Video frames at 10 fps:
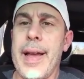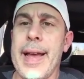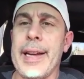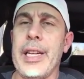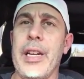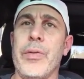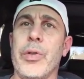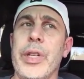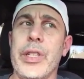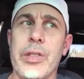and he
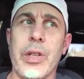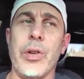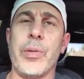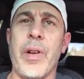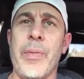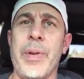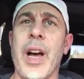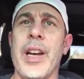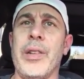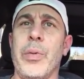really just goes above and
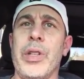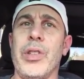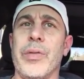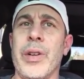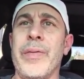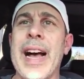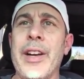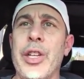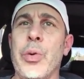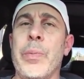beyond when delivering
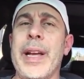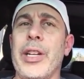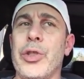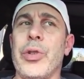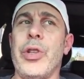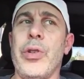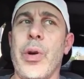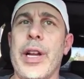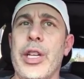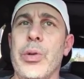value and making sure that you
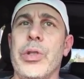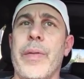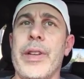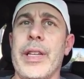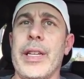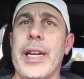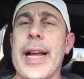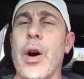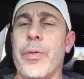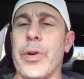know how to use everything that
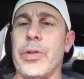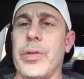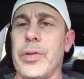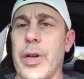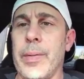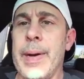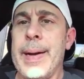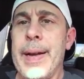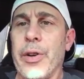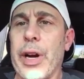he offers. So
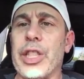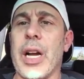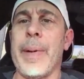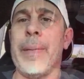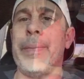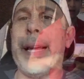great job, Adam.